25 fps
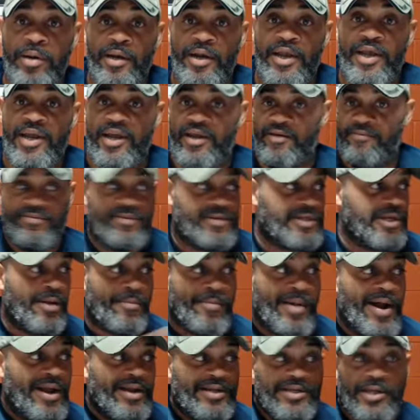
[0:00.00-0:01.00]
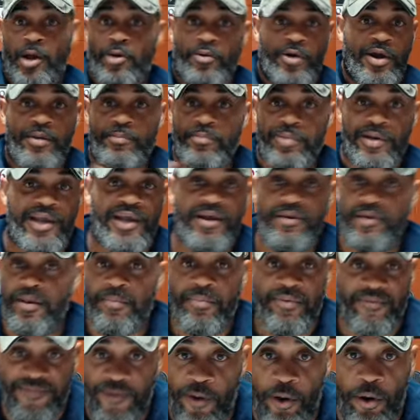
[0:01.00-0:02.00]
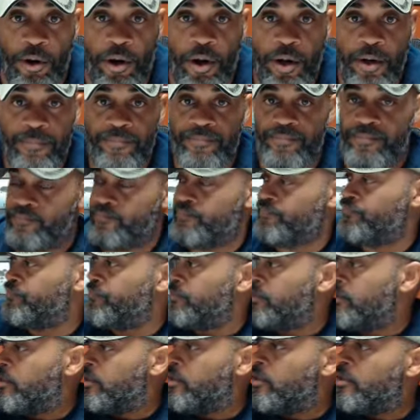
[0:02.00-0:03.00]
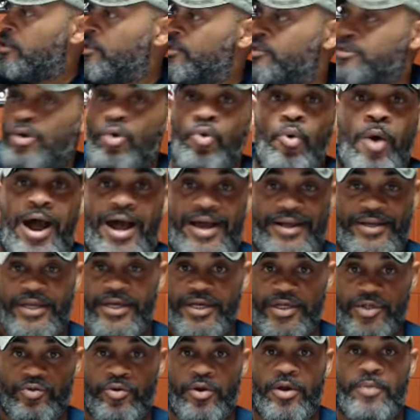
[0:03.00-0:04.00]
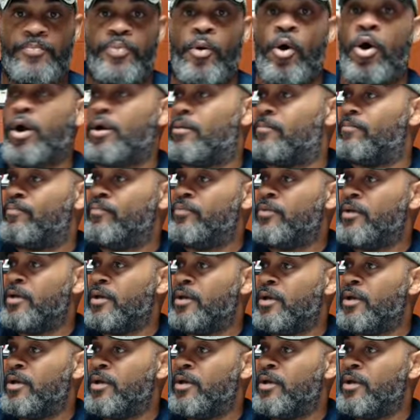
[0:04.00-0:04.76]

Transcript: believe, somebody's already believed it before. So why is history important?